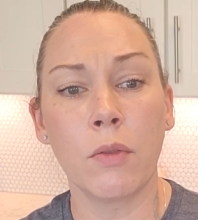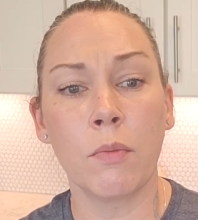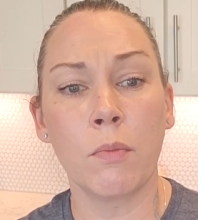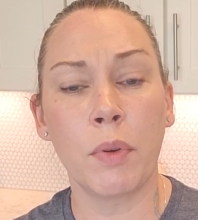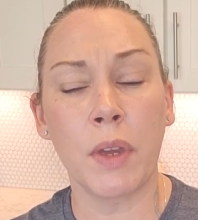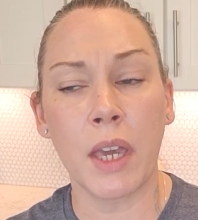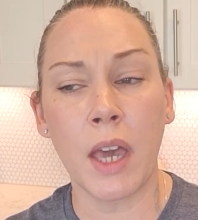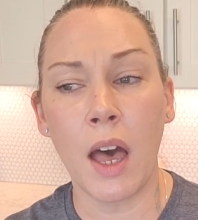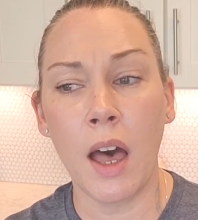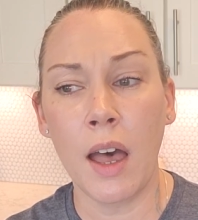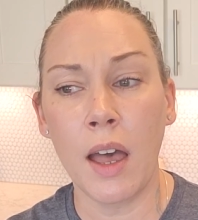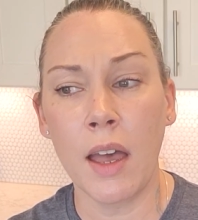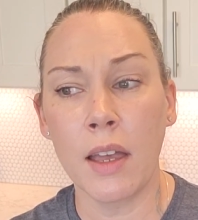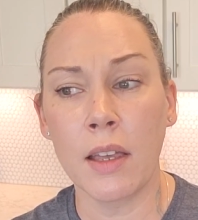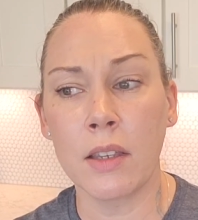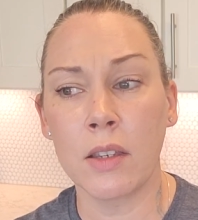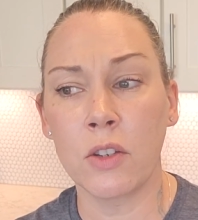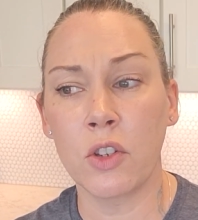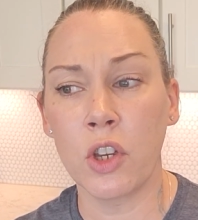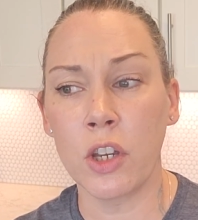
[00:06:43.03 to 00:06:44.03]

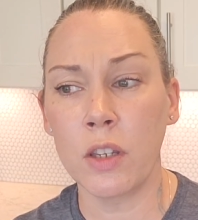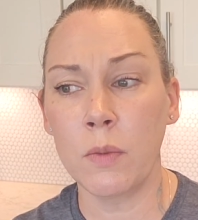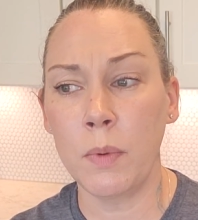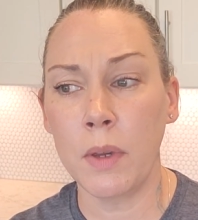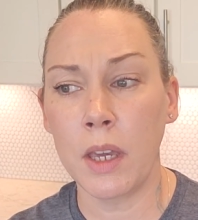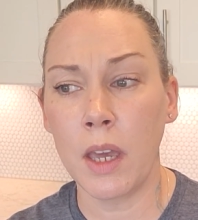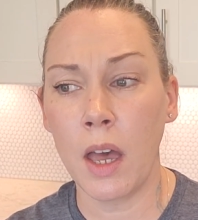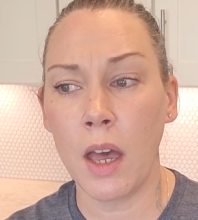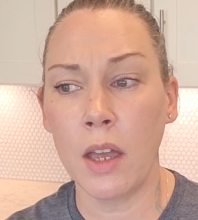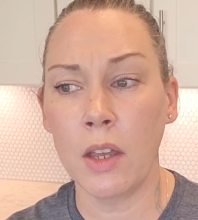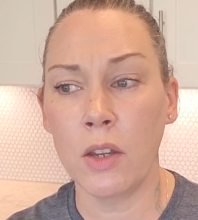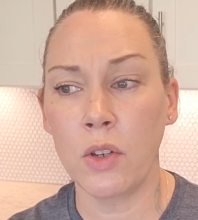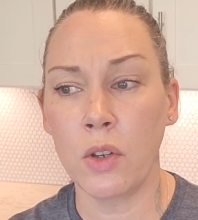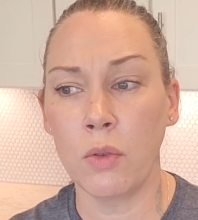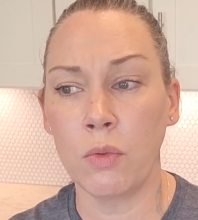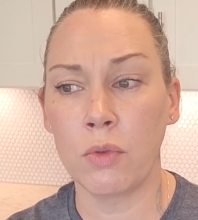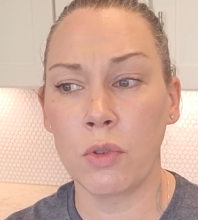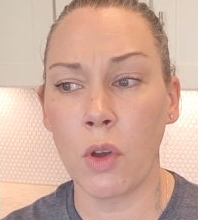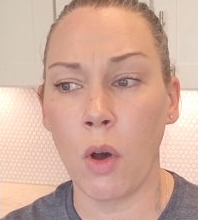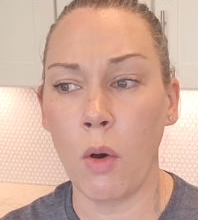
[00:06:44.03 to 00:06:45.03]
because just because
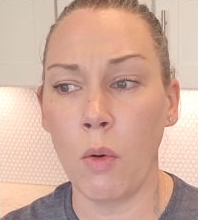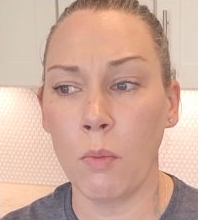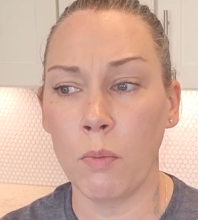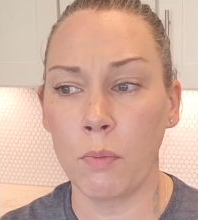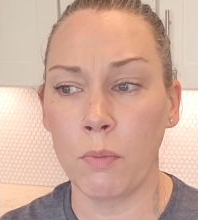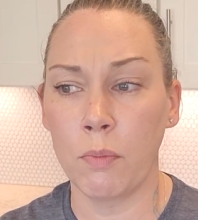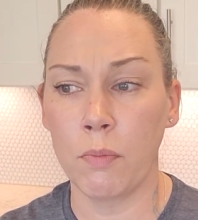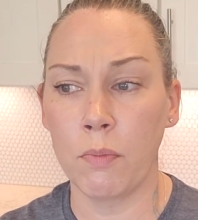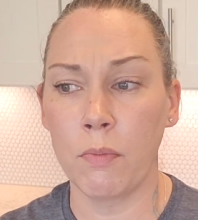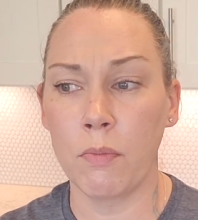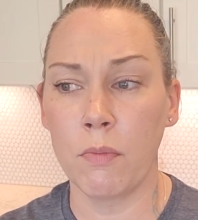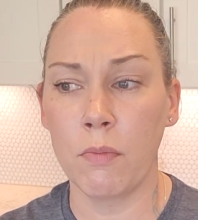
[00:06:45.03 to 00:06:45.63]
you don't